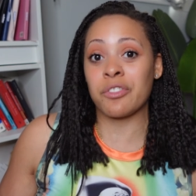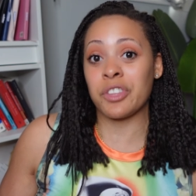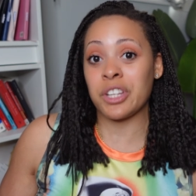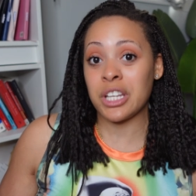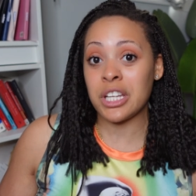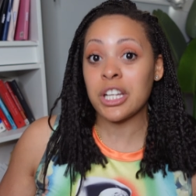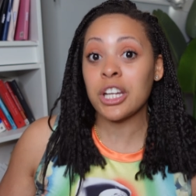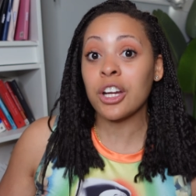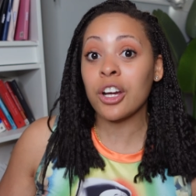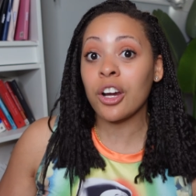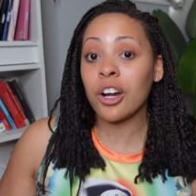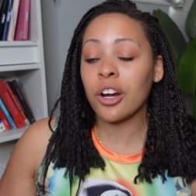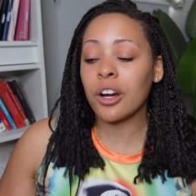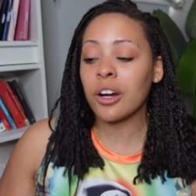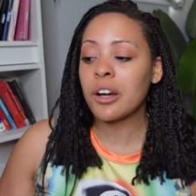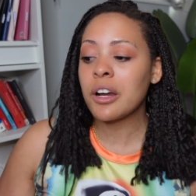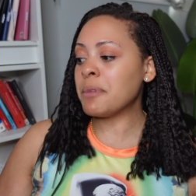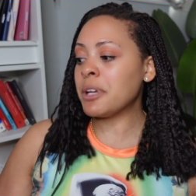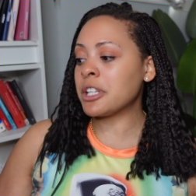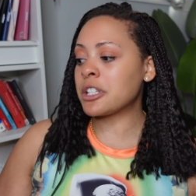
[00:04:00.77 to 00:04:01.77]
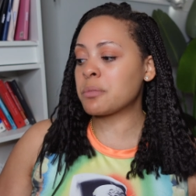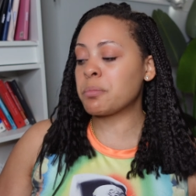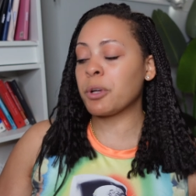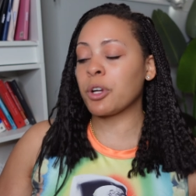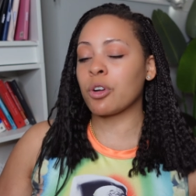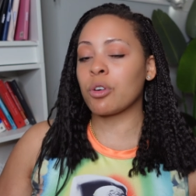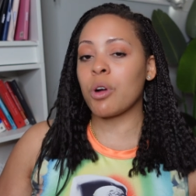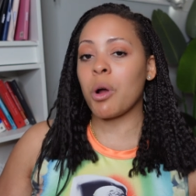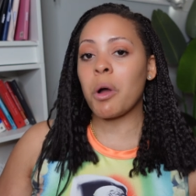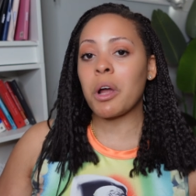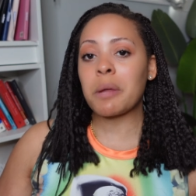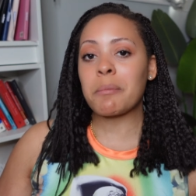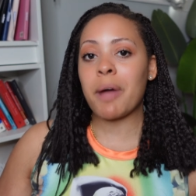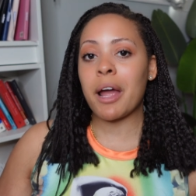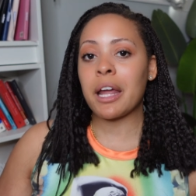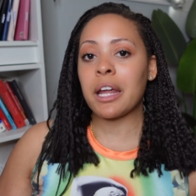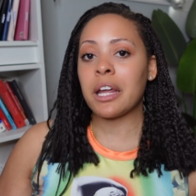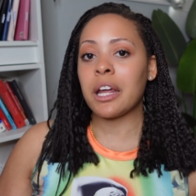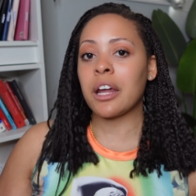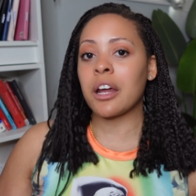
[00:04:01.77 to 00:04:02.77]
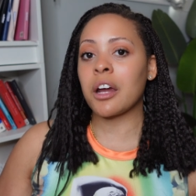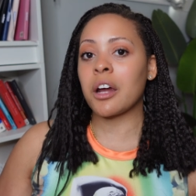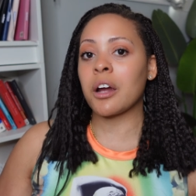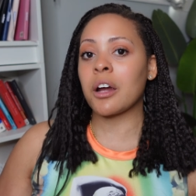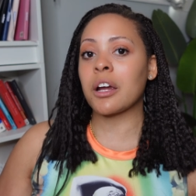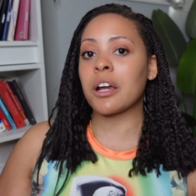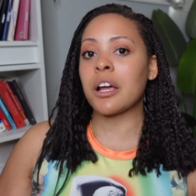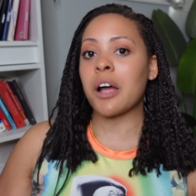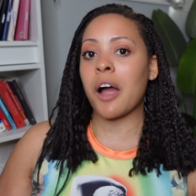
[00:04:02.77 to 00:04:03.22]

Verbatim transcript: of the year. It's been growing my hair.